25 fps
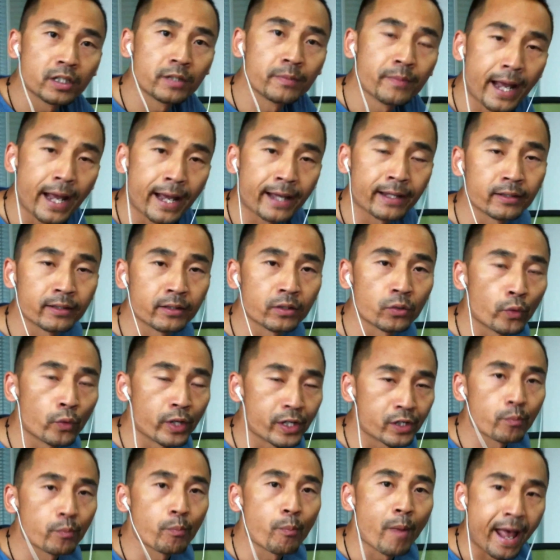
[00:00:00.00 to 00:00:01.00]
bottom and
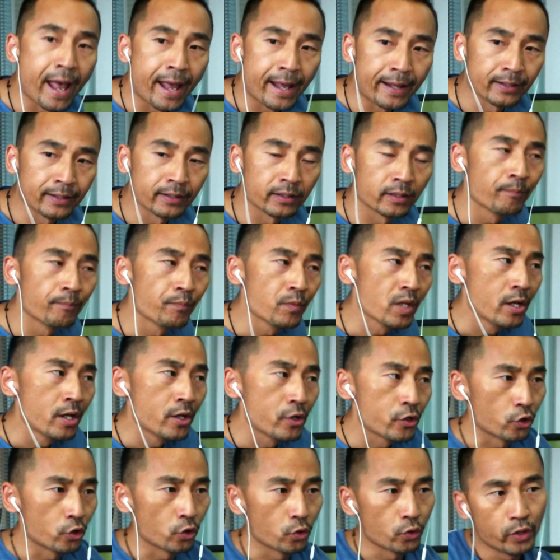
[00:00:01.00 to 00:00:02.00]
waistband.
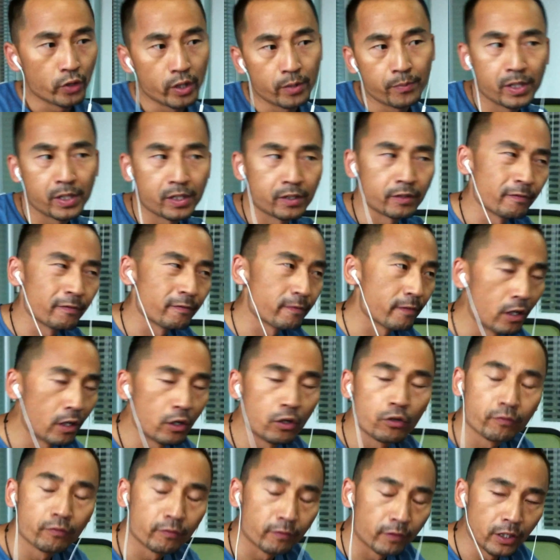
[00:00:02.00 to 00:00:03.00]
So rib is
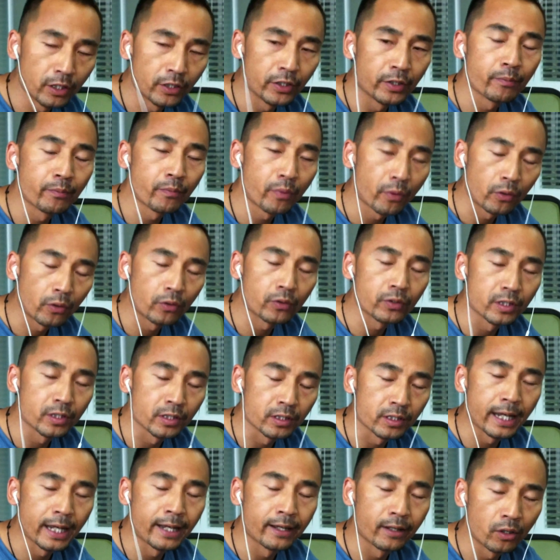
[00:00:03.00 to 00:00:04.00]
very
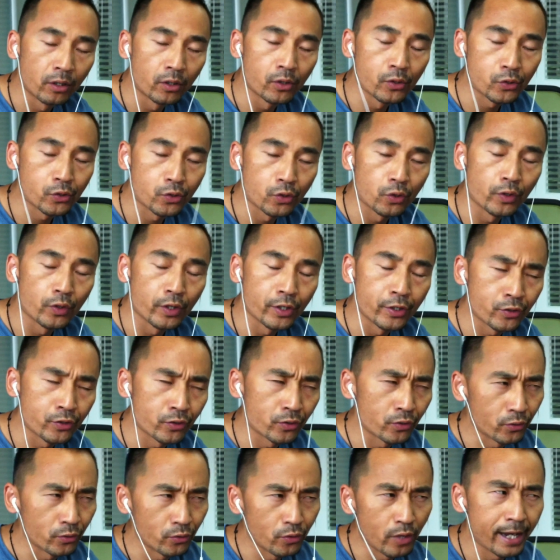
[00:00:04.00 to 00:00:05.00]
important, and also
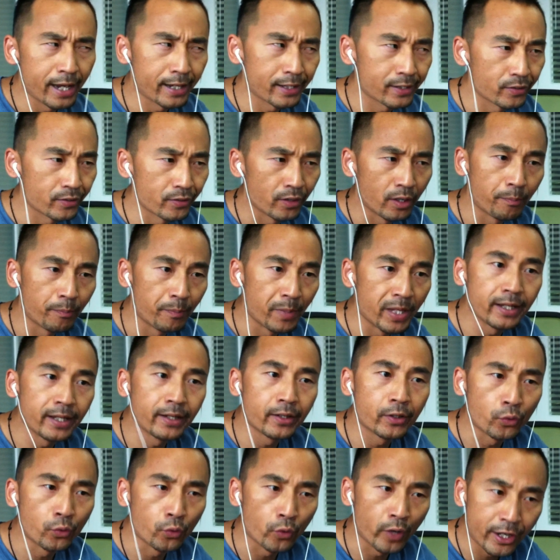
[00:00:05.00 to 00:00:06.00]
it reacts a
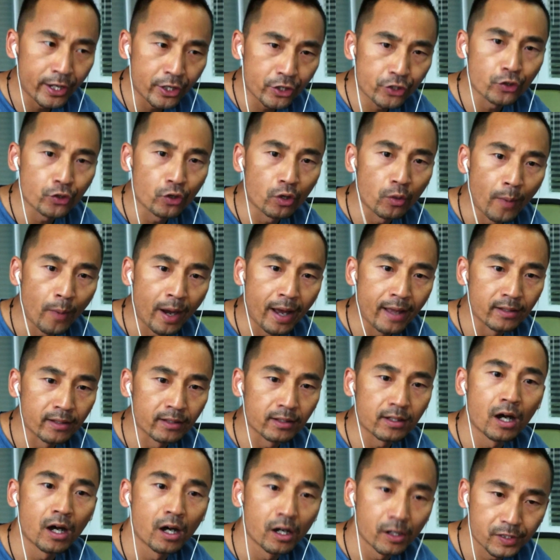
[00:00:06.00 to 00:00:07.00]
big ratio
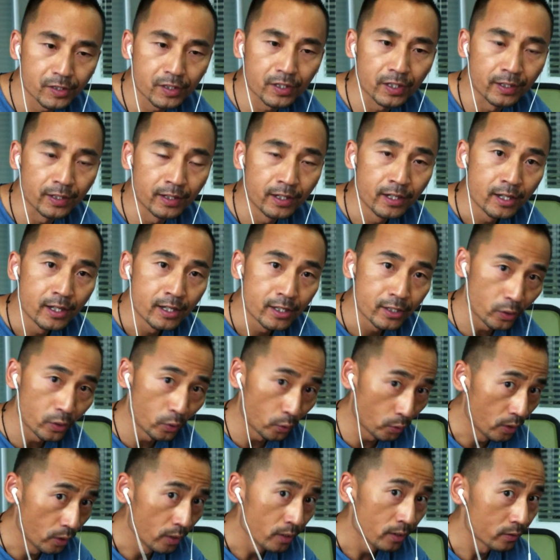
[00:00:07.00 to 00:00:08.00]
by the costing.
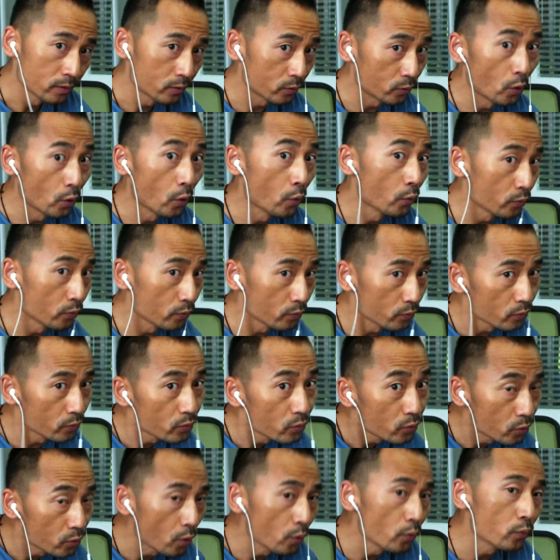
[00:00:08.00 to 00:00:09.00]
So don't
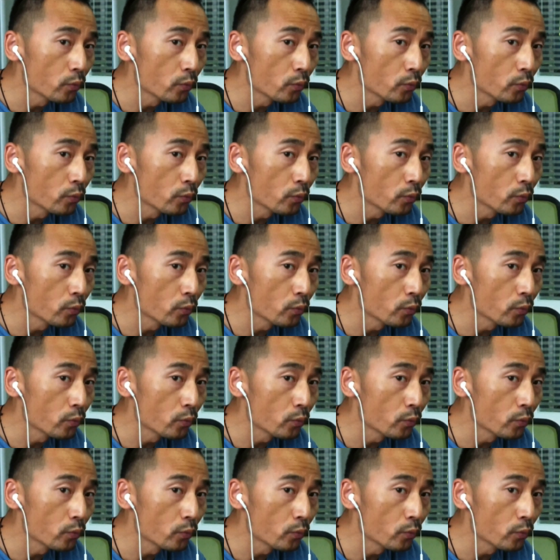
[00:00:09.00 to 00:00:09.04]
